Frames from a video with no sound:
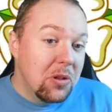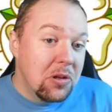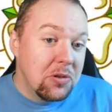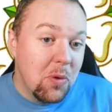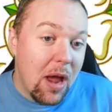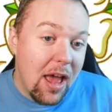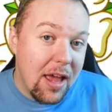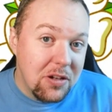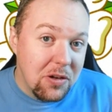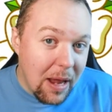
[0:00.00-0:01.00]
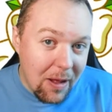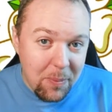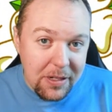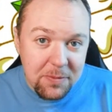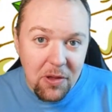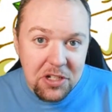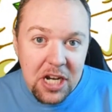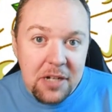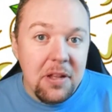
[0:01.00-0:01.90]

who do help and support the channel.